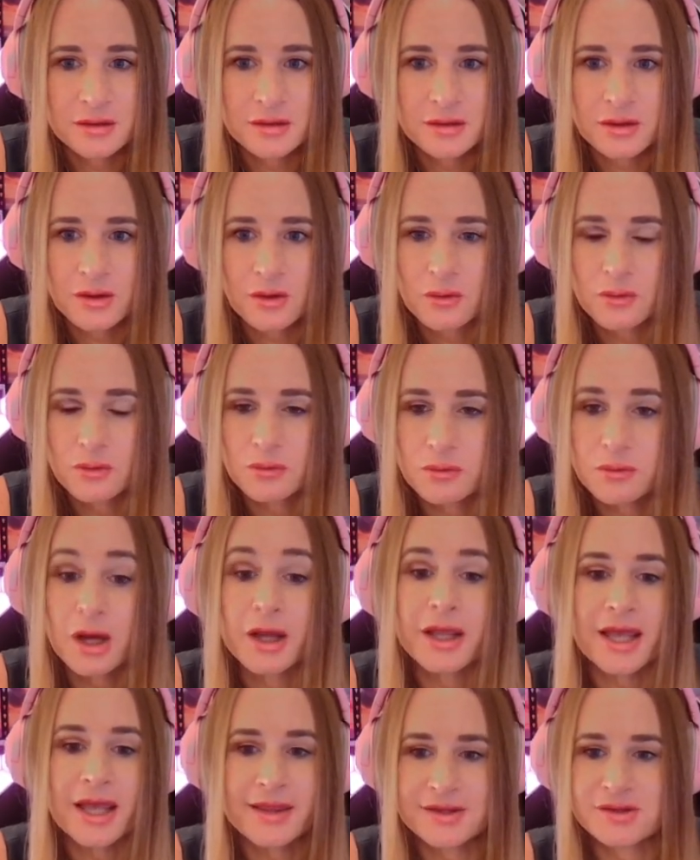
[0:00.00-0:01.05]
Oh,
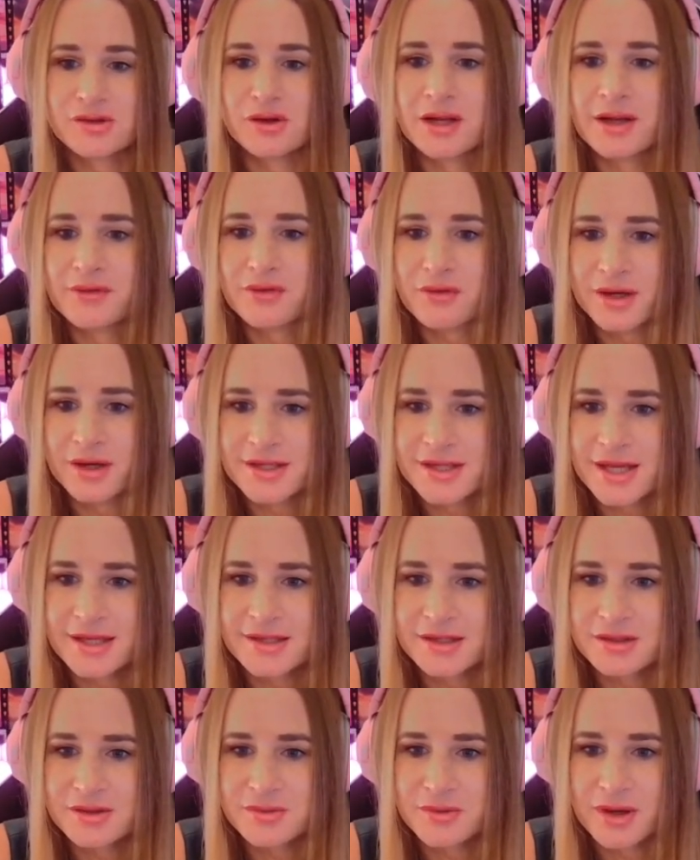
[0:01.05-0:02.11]
okay, there's not left to right scatter
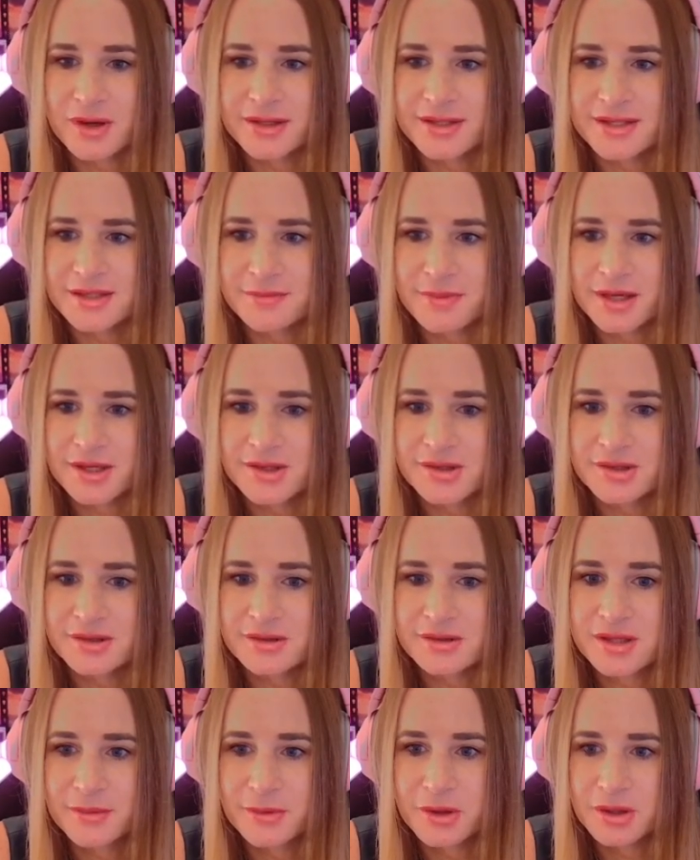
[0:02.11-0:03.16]
because we've got anticipation.
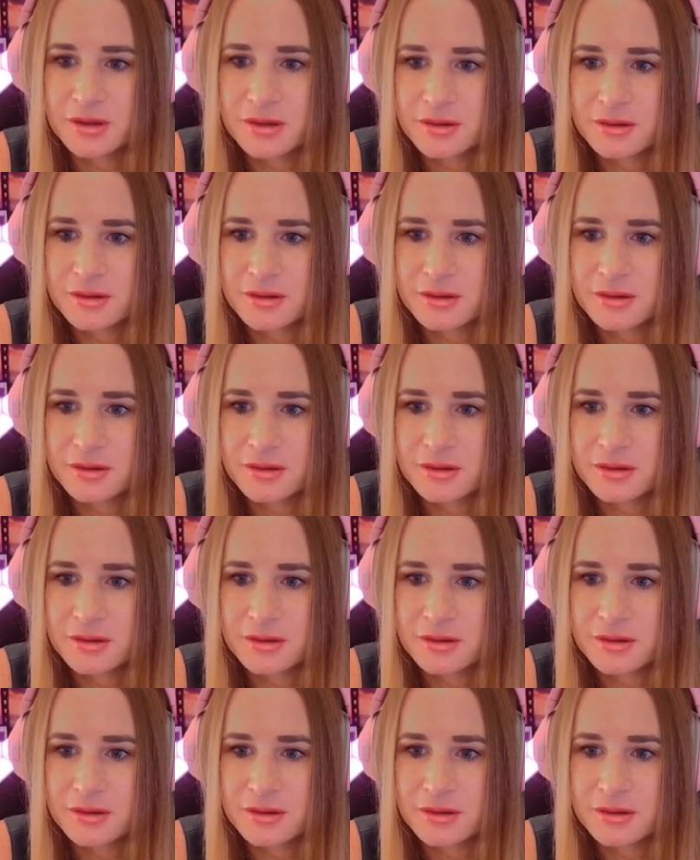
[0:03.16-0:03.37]
Come on.